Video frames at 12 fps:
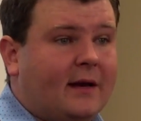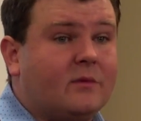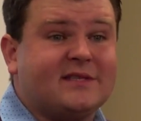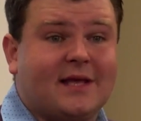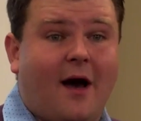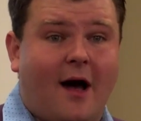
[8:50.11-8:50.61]
It
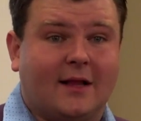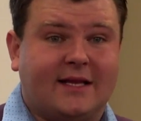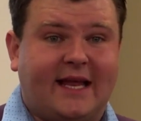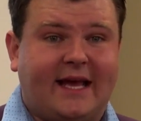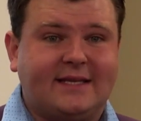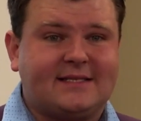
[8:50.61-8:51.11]
was the
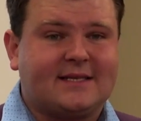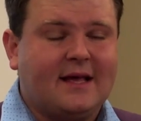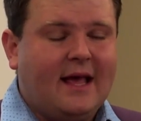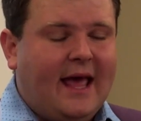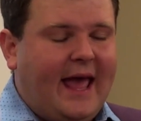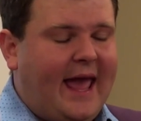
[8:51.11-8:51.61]
holidays,
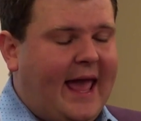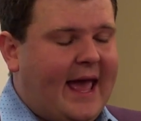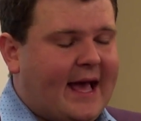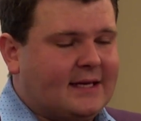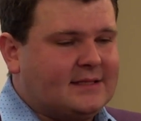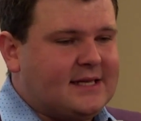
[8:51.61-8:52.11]

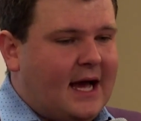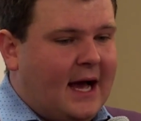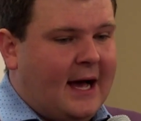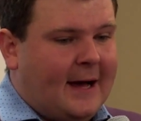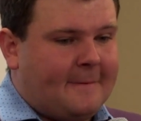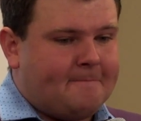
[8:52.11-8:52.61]
and
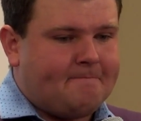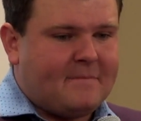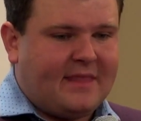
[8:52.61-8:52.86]
um,